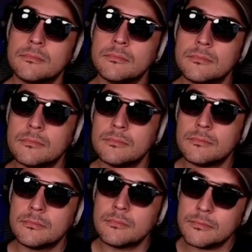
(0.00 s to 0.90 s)

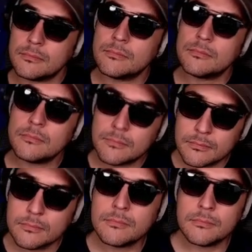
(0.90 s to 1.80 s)

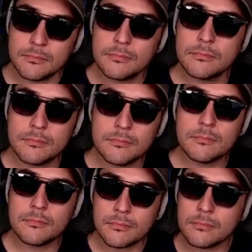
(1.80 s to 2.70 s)

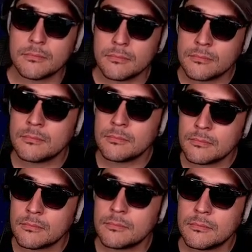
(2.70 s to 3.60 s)

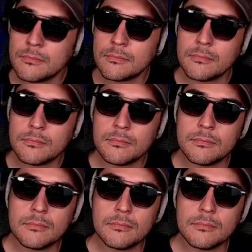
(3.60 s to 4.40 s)
This person isn't speaking.